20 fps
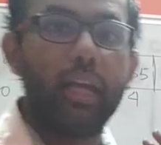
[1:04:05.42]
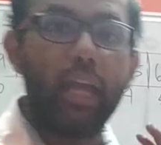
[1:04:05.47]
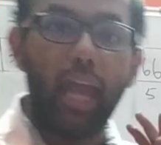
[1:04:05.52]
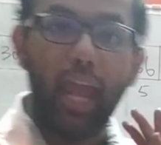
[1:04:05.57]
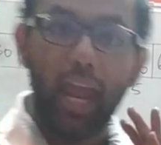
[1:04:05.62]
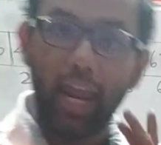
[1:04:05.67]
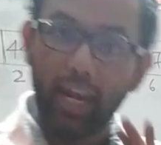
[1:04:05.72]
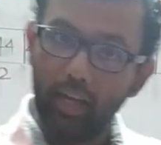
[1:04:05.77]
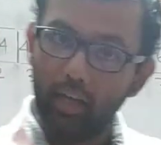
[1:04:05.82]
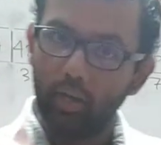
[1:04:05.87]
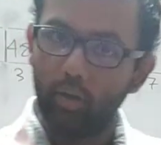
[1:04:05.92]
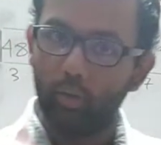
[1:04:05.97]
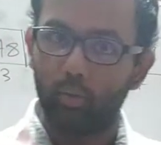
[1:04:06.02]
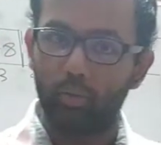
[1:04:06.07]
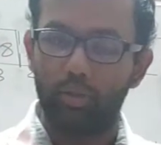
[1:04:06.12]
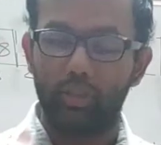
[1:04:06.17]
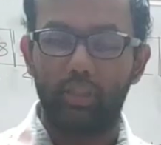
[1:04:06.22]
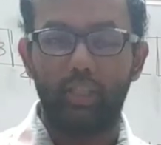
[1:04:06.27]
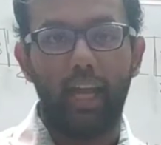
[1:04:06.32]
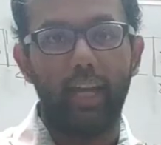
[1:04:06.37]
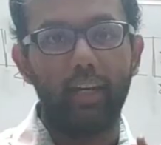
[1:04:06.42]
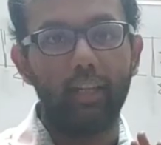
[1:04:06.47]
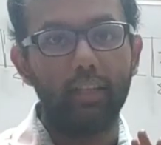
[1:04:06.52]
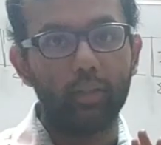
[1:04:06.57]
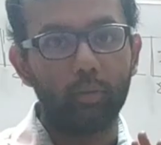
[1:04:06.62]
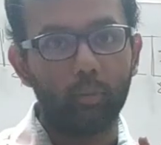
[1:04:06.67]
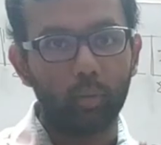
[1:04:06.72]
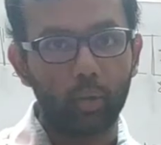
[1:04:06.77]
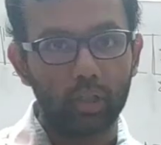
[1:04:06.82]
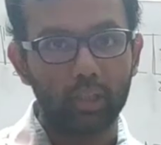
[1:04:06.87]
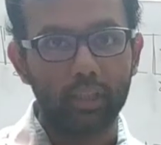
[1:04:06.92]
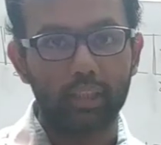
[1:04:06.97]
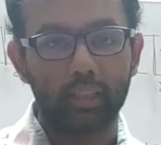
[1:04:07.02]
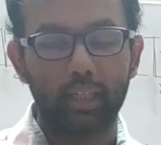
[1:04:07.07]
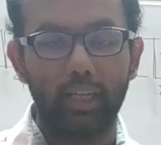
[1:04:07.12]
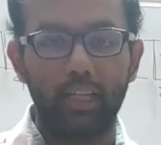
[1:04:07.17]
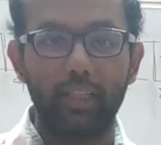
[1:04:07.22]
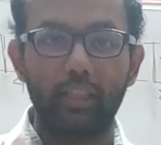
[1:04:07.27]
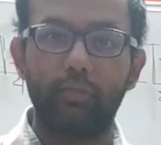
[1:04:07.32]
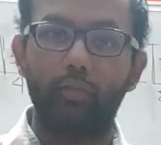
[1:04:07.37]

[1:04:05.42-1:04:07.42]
N nodes. And in the worst case,